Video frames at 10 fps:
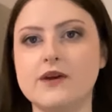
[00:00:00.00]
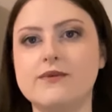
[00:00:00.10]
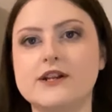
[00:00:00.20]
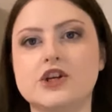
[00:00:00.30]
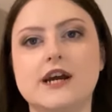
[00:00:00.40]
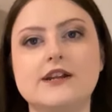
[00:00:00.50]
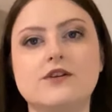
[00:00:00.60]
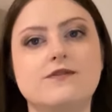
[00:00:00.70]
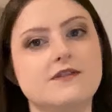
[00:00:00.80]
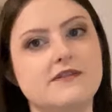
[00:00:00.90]
which I
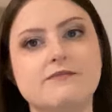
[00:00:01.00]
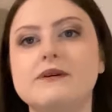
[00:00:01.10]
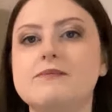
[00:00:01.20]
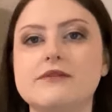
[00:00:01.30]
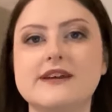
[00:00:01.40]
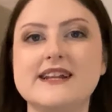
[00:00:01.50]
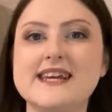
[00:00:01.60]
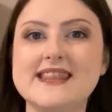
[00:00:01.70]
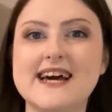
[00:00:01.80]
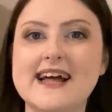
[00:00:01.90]
know for some people they
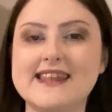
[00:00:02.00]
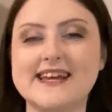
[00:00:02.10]
need that.